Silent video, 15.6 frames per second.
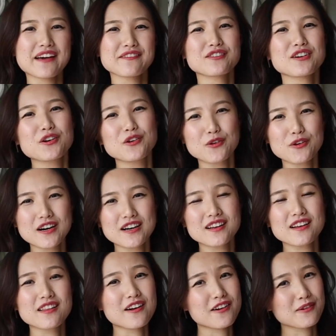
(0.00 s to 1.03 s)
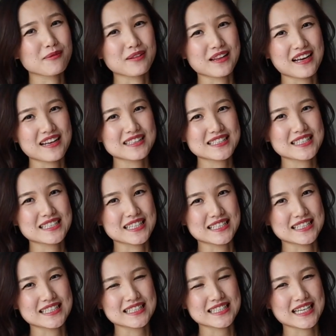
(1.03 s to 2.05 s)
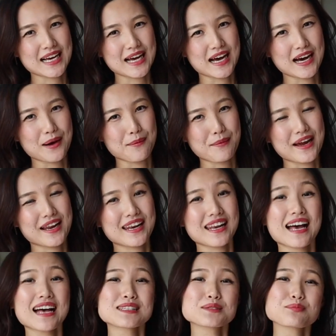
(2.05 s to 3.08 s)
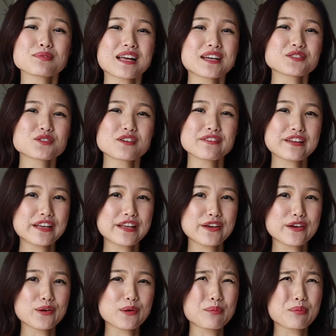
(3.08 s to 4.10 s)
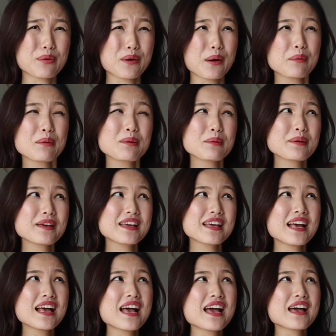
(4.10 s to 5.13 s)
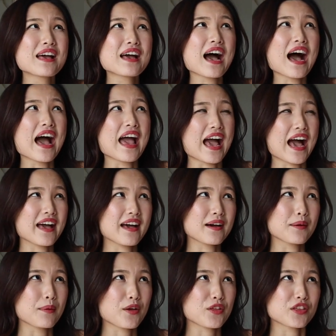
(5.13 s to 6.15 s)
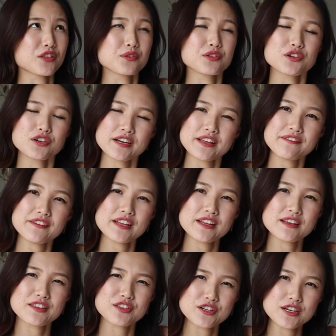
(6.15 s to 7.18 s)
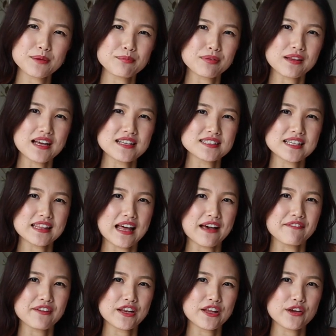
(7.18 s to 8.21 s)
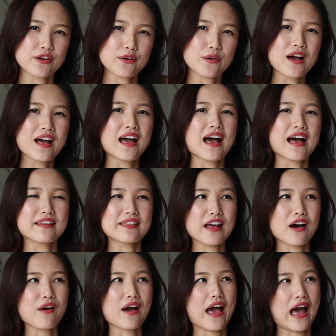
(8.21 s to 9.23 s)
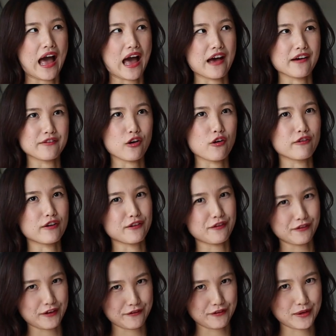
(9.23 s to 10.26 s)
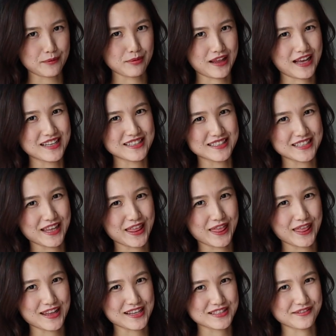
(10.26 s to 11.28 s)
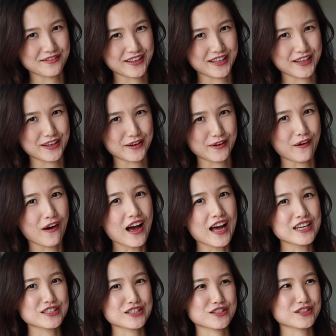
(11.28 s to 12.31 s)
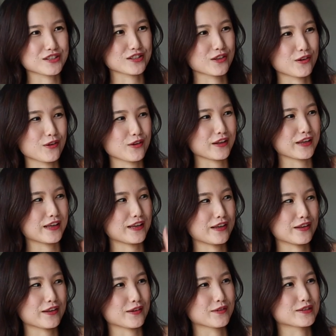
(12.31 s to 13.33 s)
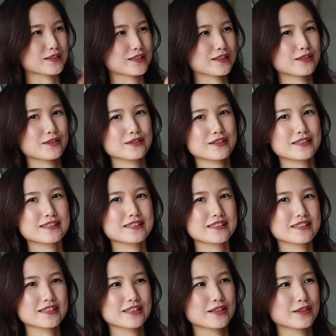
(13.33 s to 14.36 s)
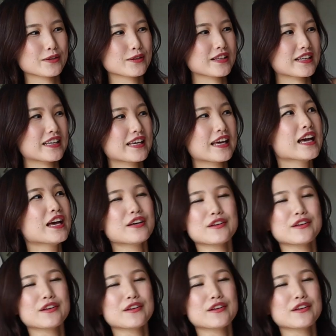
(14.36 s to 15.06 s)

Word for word: I've recorded a lot of plants since my last plant tour video. Probably I had about 30 plants in that video, and now I have over 50 plants in this video. Just slowly, you know, slowly.